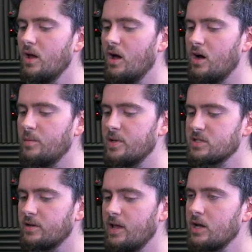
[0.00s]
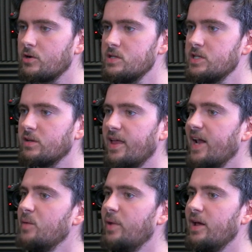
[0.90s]
It's gonna increase your
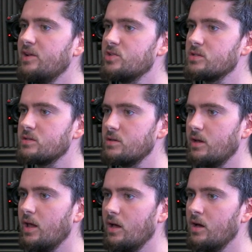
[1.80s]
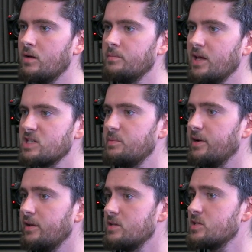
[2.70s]
landing page, experience